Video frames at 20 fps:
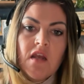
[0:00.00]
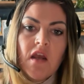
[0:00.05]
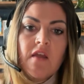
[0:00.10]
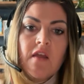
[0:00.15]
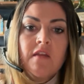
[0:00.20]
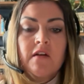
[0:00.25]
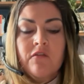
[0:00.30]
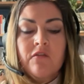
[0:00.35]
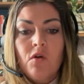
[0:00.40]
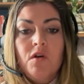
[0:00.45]

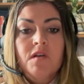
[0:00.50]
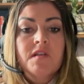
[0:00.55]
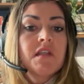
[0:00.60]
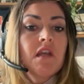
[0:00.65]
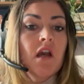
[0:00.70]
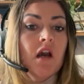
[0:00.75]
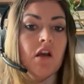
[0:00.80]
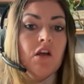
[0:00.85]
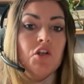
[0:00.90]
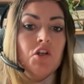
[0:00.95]
And then, of course,
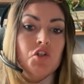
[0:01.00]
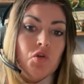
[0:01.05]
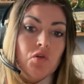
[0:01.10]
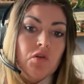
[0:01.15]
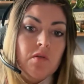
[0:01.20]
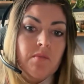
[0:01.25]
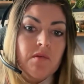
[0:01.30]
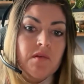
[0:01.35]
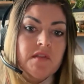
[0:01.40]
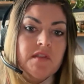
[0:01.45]
the
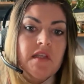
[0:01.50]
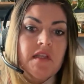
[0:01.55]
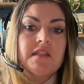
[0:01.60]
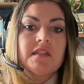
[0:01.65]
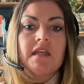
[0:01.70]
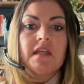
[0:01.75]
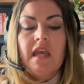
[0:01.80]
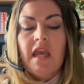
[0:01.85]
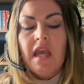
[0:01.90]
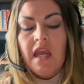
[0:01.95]
uncontrollables,
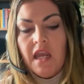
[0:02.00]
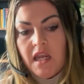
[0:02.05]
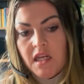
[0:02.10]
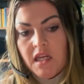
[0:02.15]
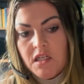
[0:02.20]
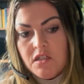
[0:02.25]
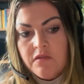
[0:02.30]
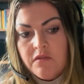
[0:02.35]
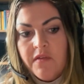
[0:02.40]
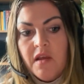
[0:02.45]
things like
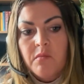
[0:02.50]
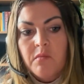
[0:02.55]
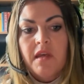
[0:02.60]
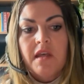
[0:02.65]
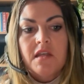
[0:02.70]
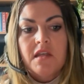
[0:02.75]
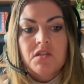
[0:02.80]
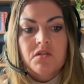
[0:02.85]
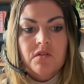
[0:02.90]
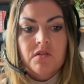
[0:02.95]
age, family
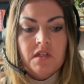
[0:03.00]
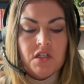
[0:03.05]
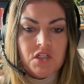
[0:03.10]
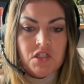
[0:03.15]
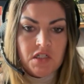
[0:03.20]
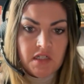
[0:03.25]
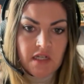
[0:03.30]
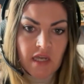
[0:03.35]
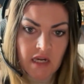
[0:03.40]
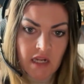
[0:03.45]
history, and
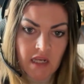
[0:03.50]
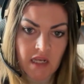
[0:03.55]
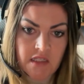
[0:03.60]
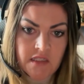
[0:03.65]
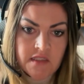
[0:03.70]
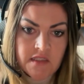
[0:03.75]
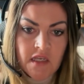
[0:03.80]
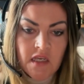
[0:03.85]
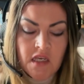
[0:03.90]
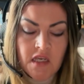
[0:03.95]

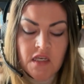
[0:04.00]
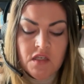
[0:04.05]
genetics.